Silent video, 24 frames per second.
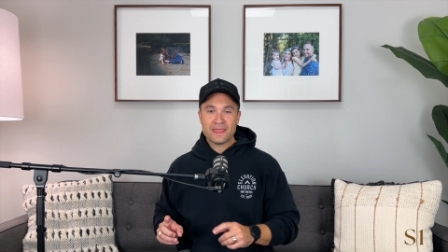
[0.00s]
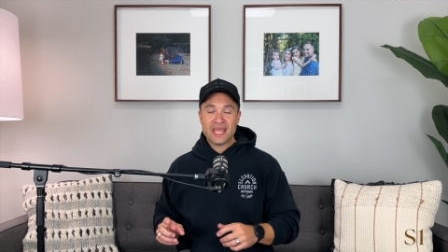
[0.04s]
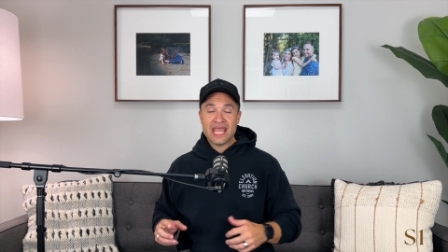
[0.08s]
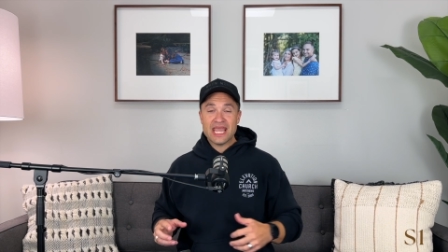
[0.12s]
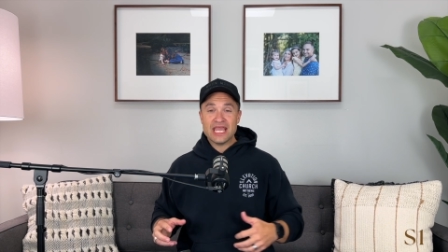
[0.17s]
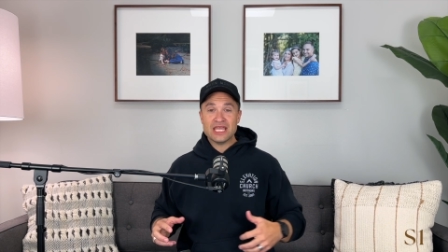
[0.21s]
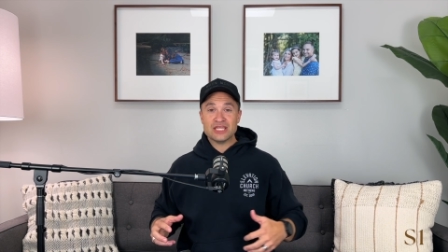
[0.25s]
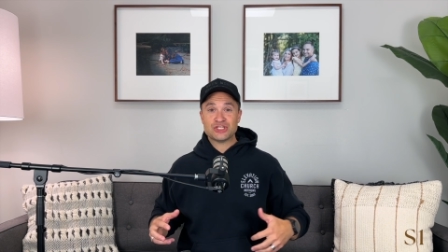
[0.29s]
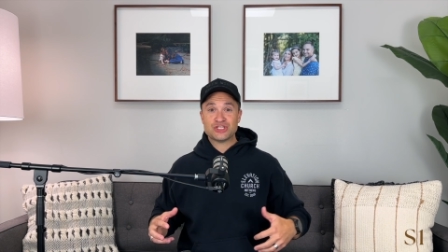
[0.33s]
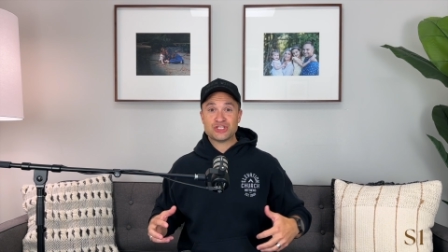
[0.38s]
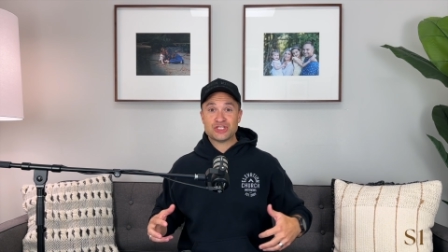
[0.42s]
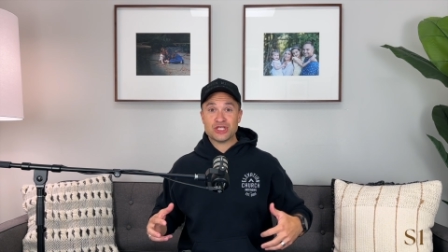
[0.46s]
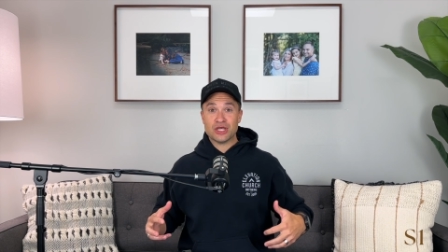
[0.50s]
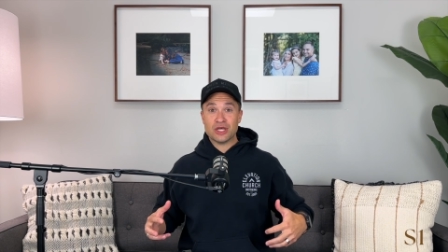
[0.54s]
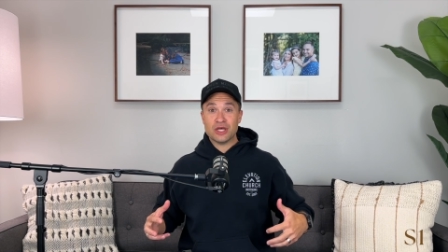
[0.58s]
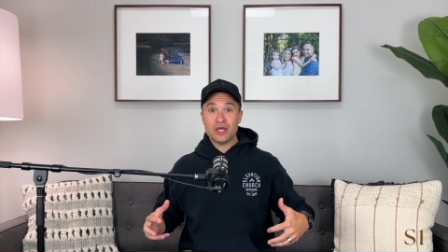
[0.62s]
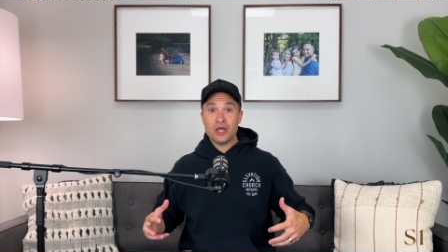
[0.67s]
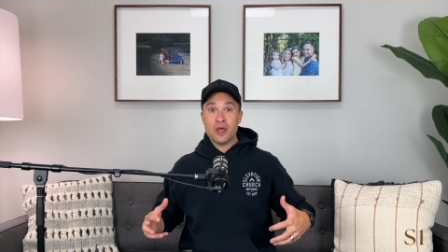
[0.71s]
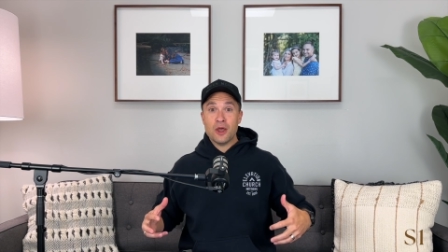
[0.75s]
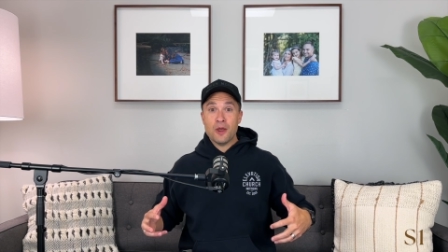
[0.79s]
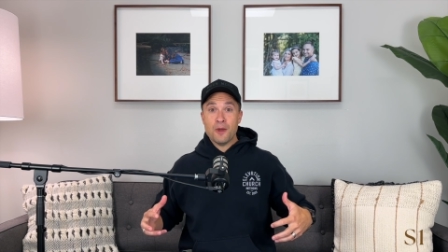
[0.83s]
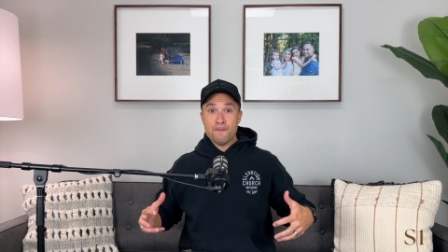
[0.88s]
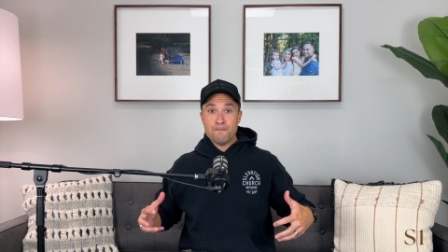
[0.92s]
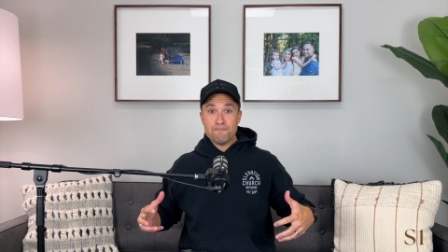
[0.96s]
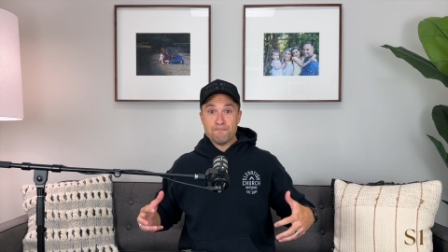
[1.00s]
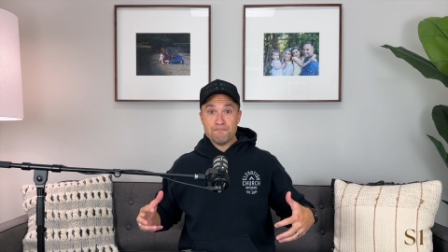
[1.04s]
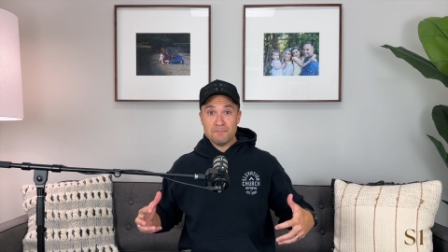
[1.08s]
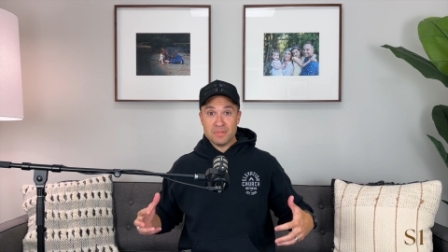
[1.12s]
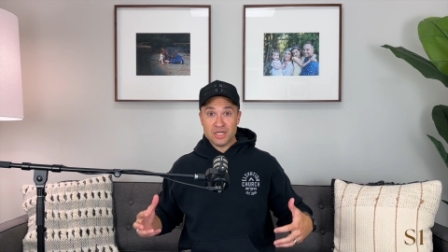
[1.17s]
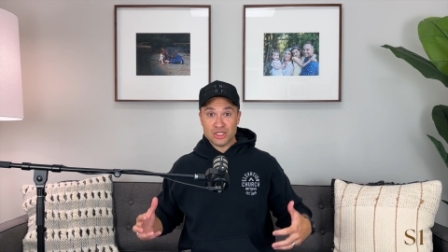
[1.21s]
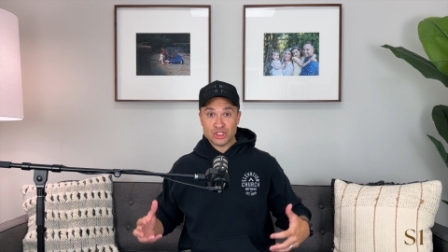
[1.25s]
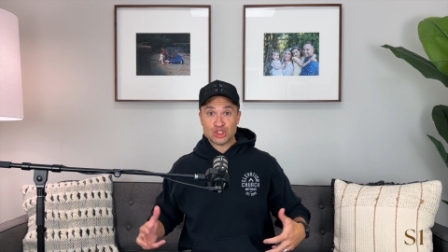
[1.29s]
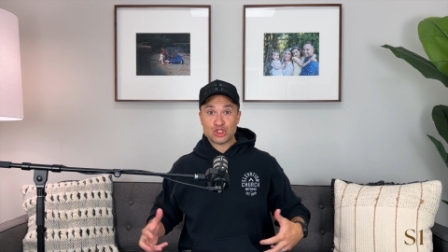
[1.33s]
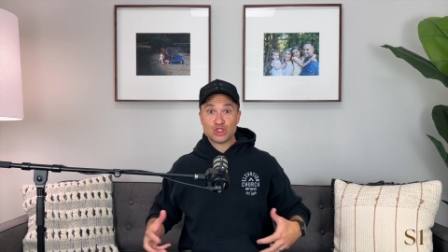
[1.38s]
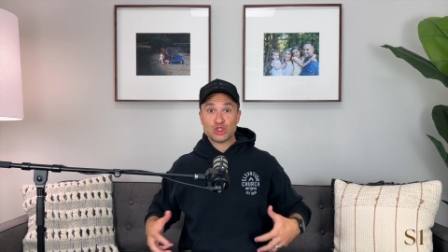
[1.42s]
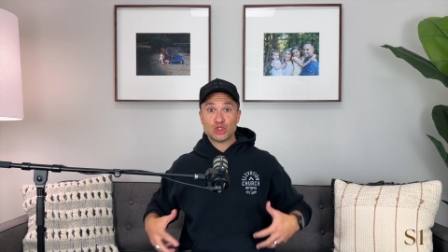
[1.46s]
is to
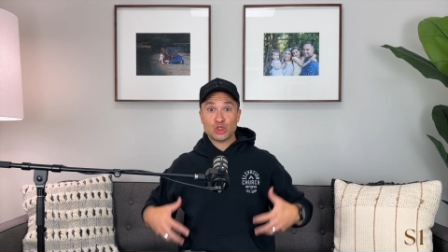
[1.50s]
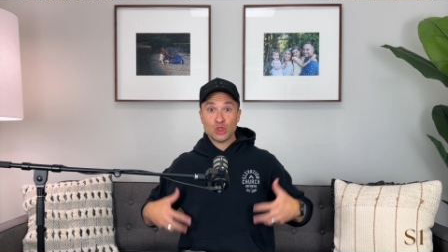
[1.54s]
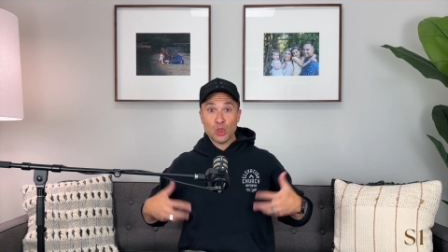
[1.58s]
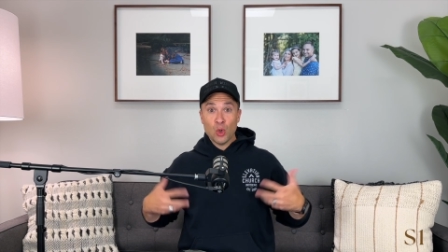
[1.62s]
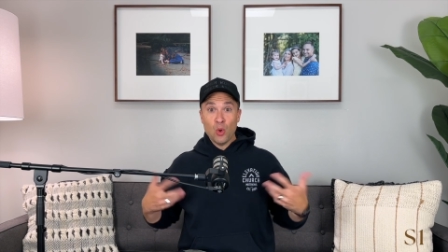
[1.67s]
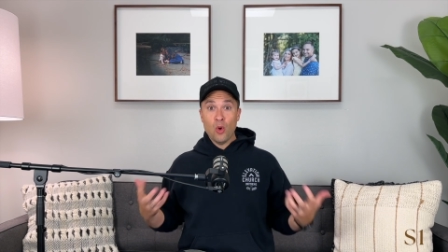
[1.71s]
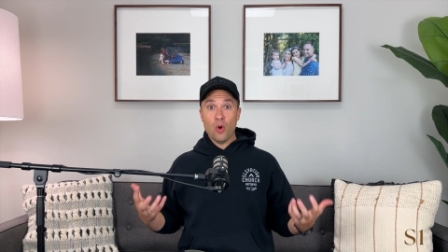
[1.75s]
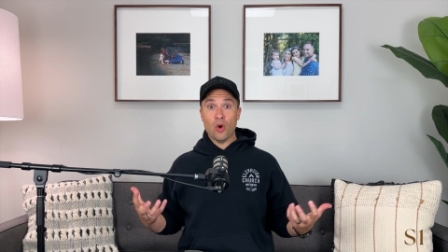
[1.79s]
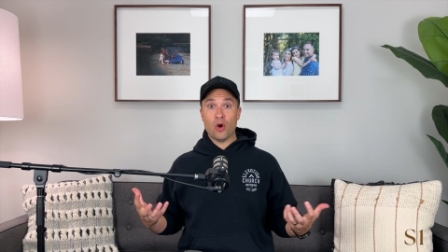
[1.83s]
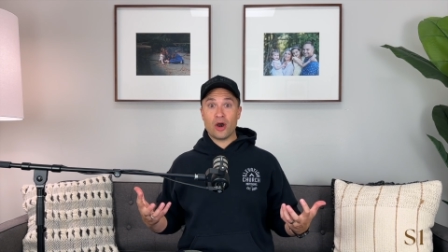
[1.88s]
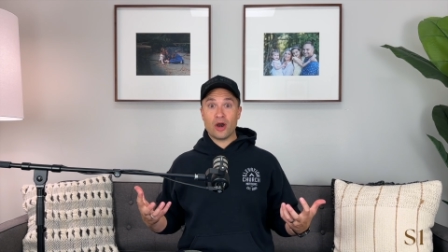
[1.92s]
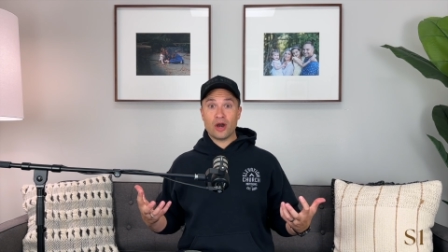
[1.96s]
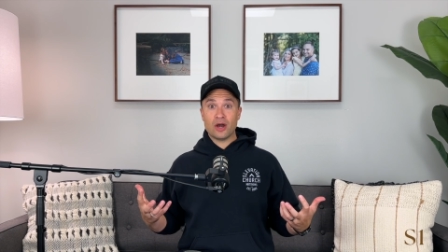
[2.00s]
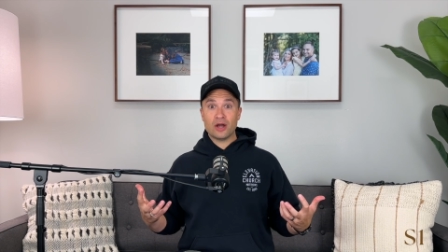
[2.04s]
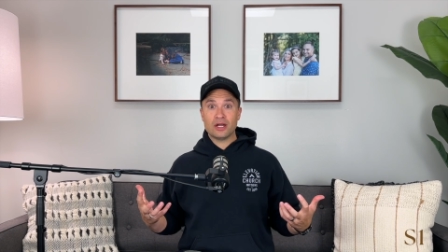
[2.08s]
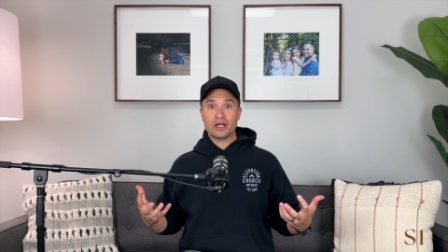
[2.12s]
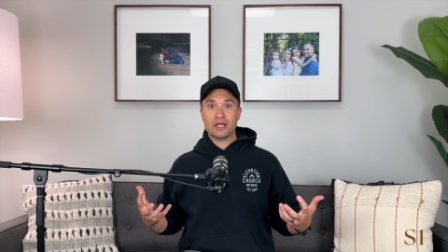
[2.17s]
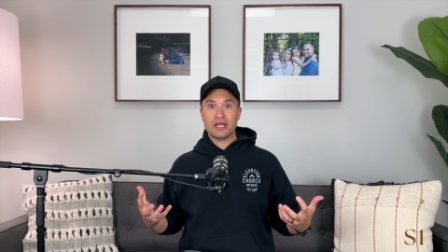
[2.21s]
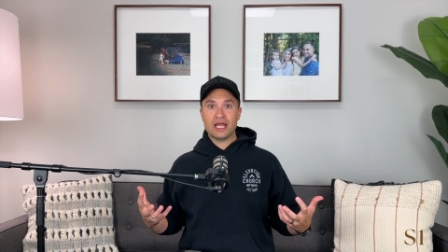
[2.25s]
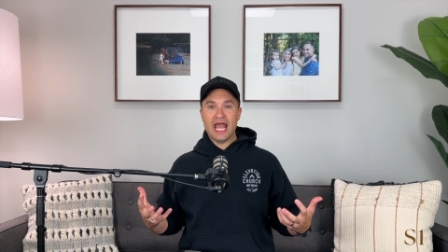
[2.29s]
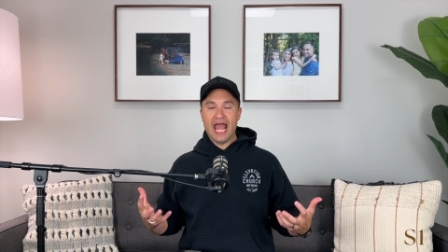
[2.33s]
mature